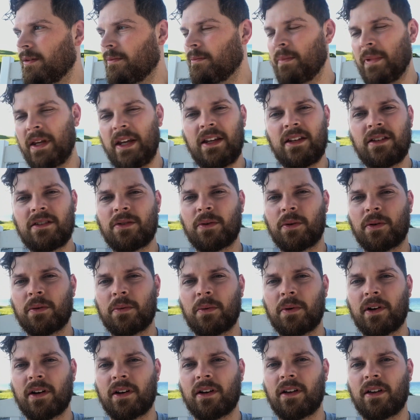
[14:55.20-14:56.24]
mean toward
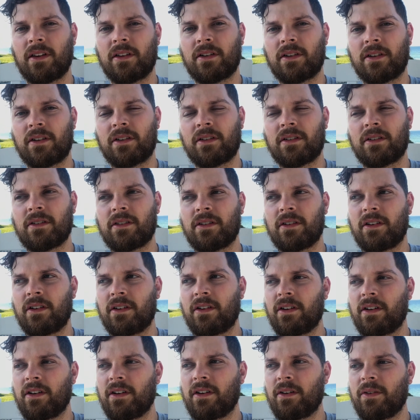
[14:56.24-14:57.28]
one another?
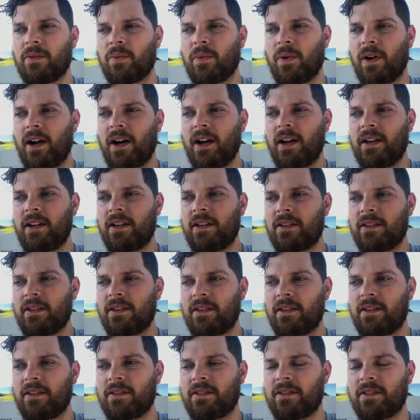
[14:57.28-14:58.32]
Why
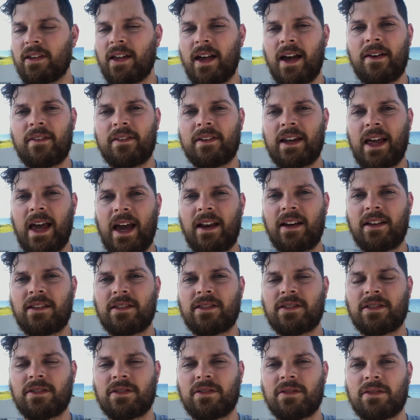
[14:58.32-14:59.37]
do they have an
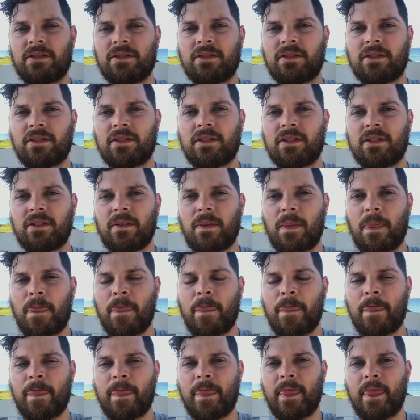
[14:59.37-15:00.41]
attitude
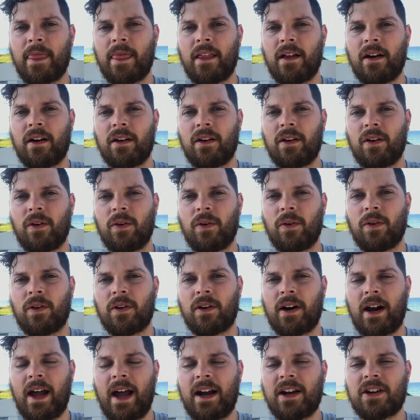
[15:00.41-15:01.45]

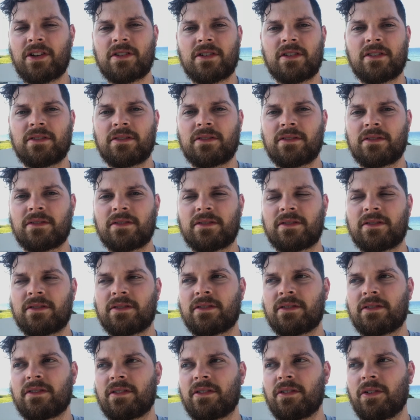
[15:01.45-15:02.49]
or actions
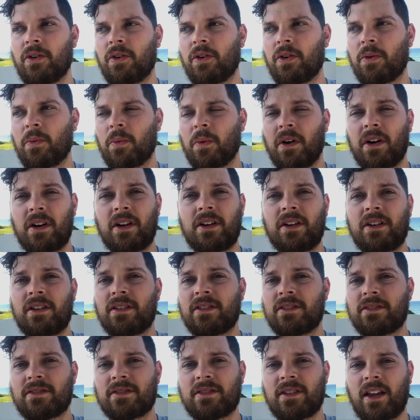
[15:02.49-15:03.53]
or
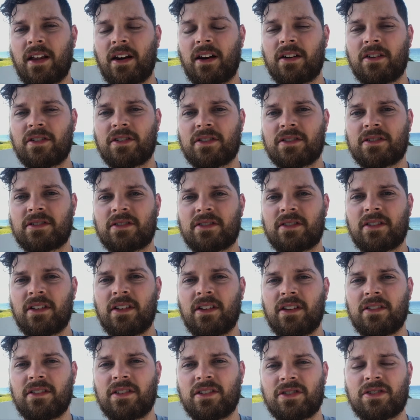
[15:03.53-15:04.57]
words that are just
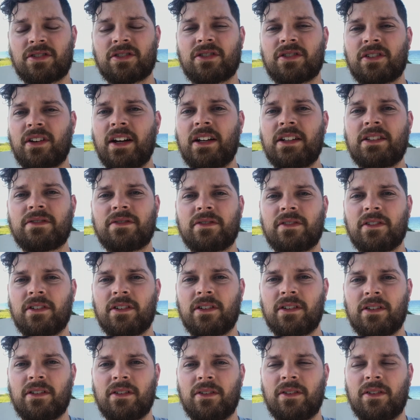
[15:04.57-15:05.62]
disgraceful?
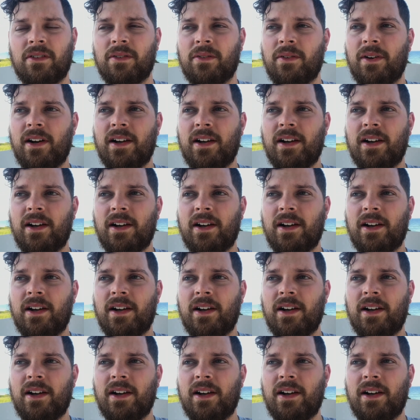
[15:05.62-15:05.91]
Well,